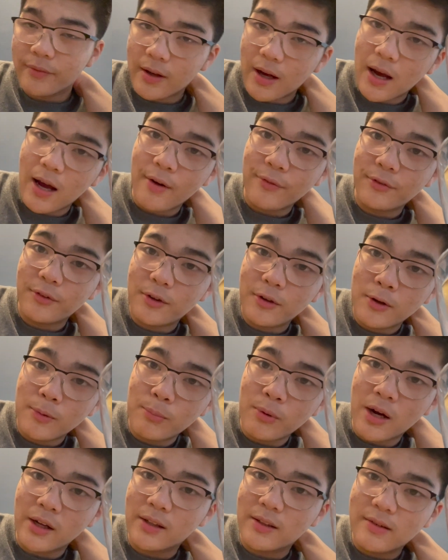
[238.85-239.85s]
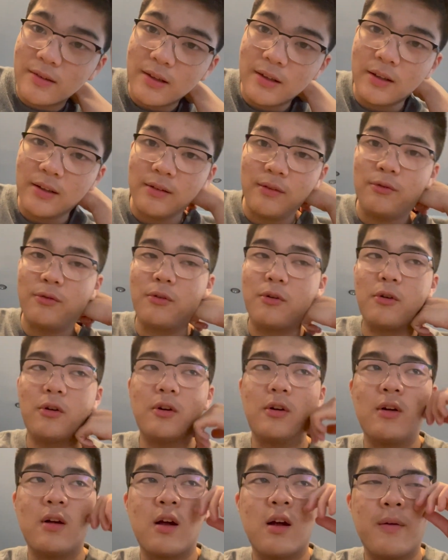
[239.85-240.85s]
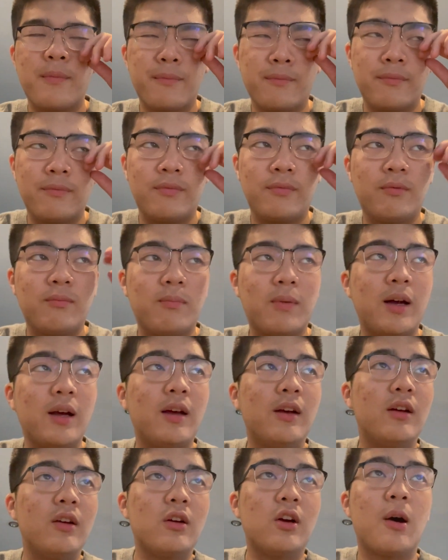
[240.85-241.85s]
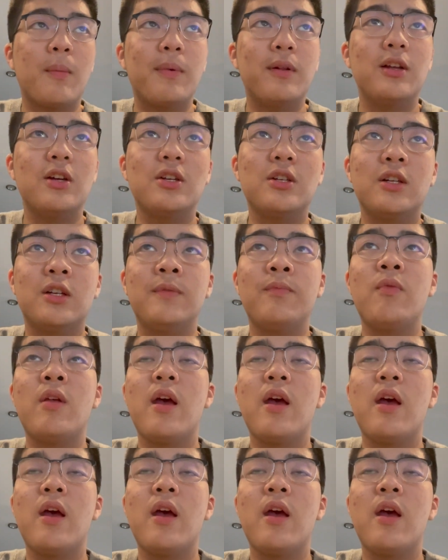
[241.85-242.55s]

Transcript: After practicing for my competition,